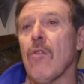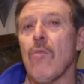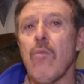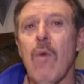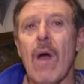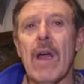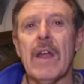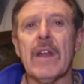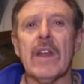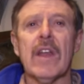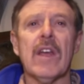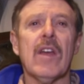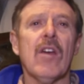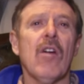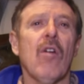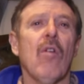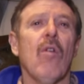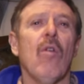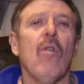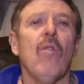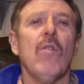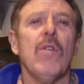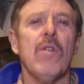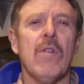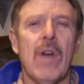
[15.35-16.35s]
wading
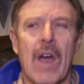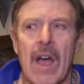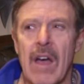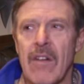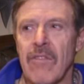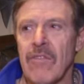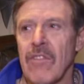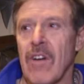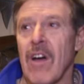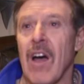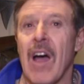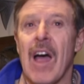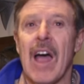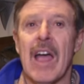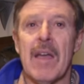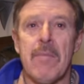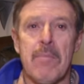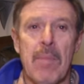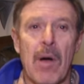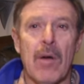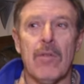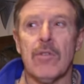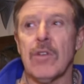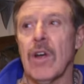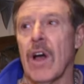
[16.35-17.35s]
or you have a
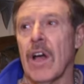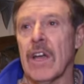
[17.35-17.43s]
boat,